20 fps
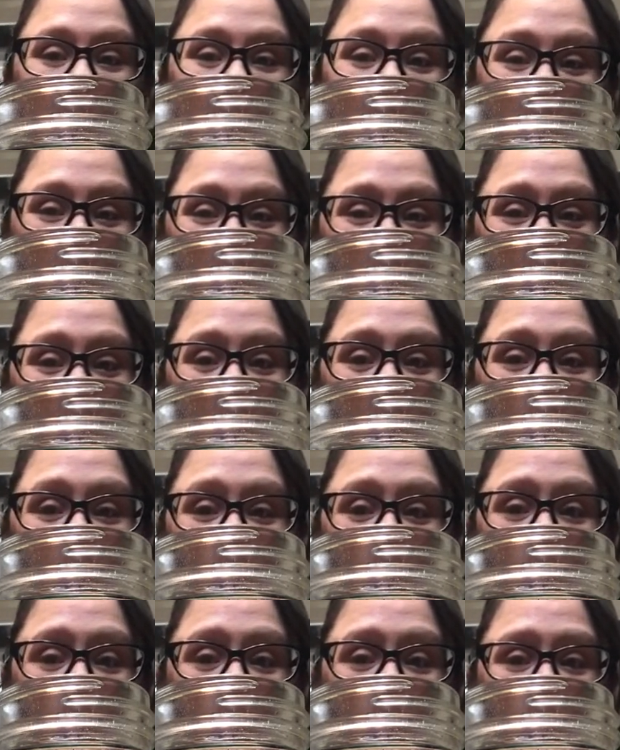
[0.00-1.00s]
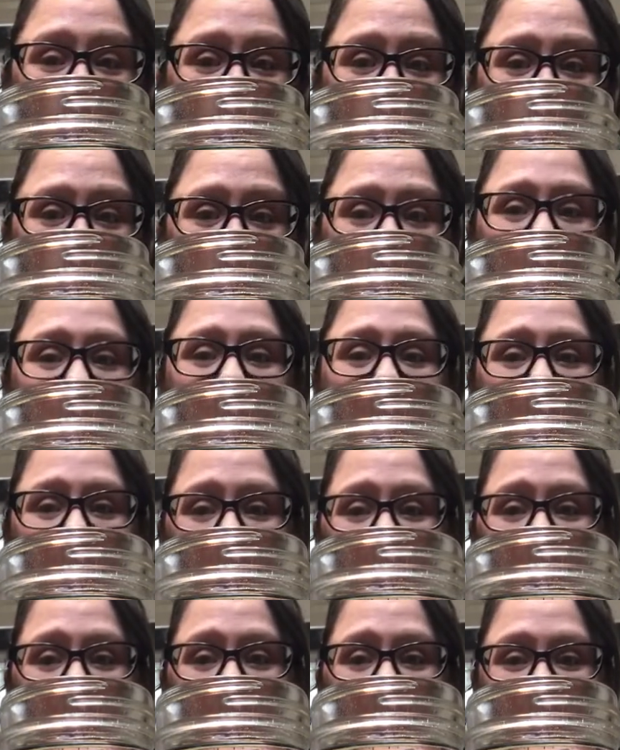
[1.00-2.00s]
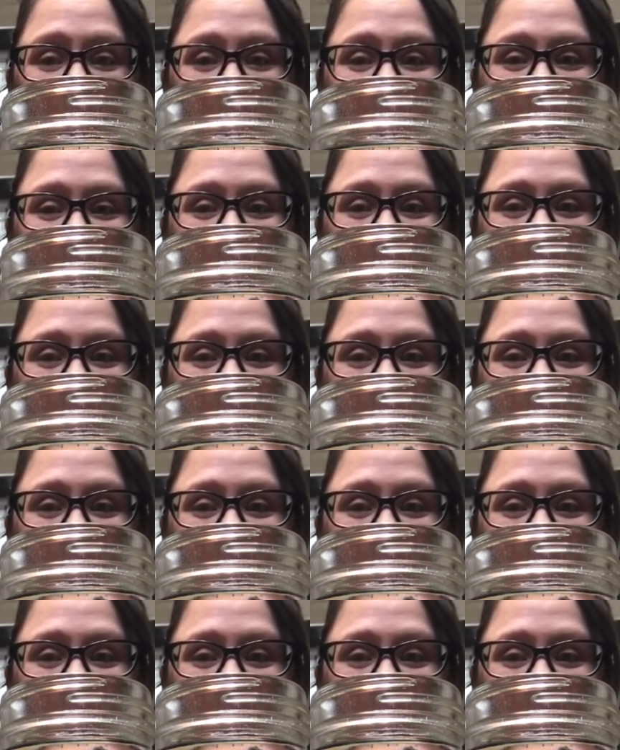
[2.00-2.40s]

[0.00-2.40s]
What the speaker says: Look how cool is that?